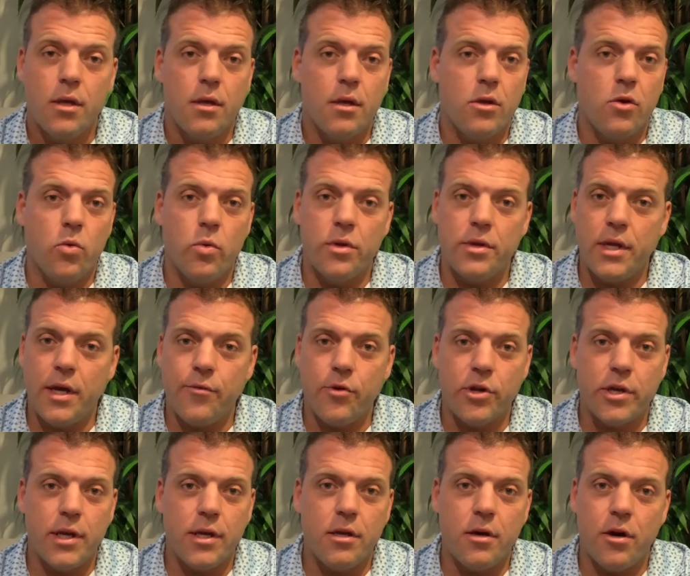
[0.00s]
You will never
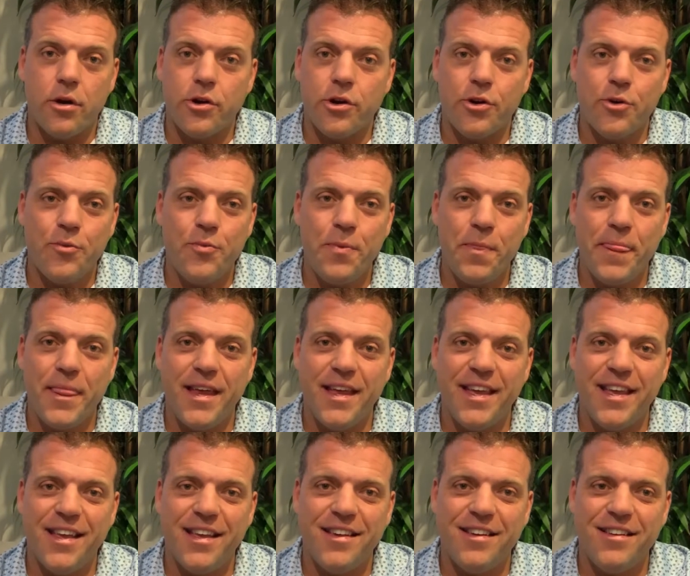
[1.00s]
get younger,
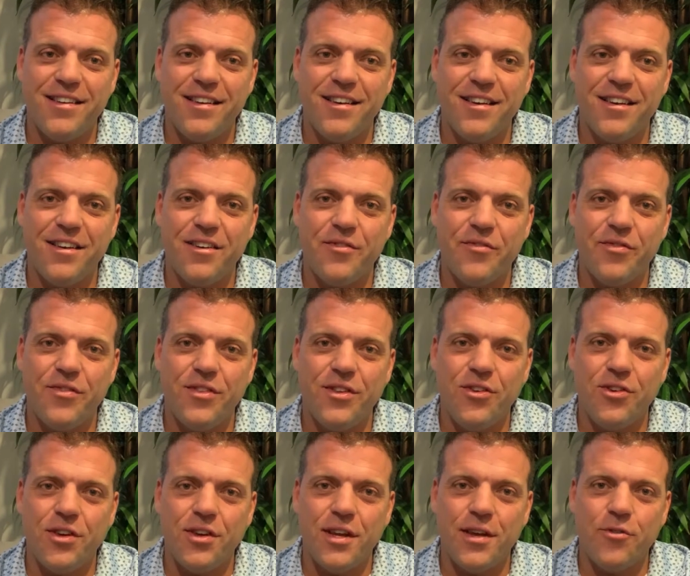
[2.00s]
and you
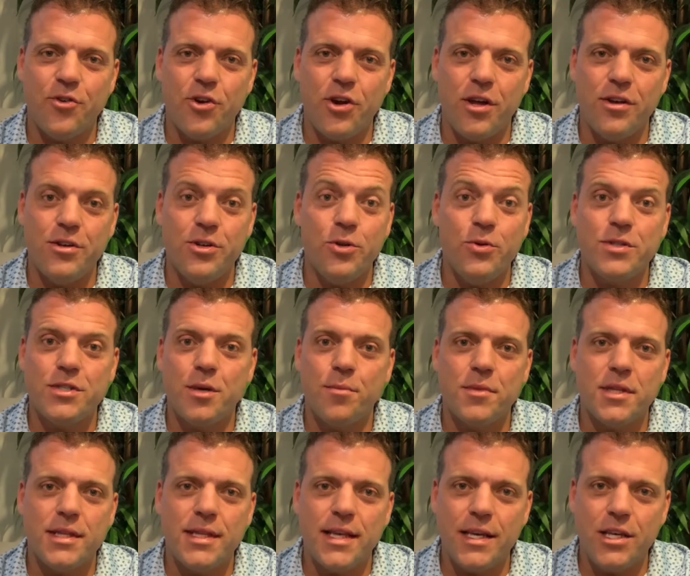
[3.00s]
can never undo
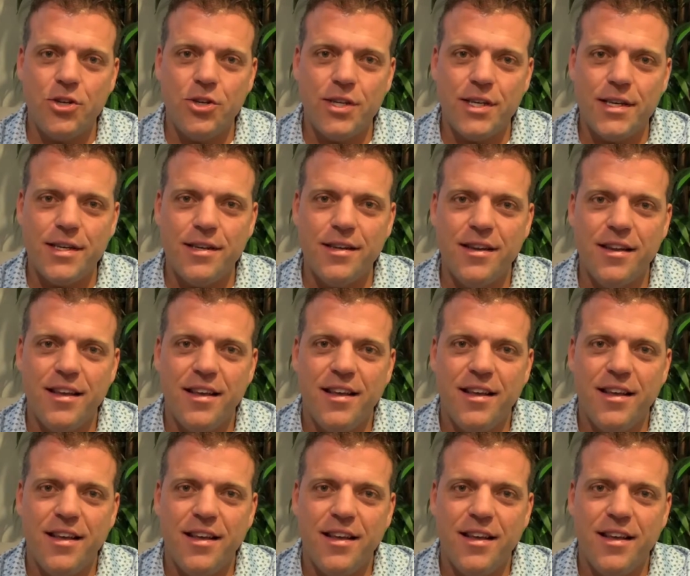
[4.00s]
something that you did,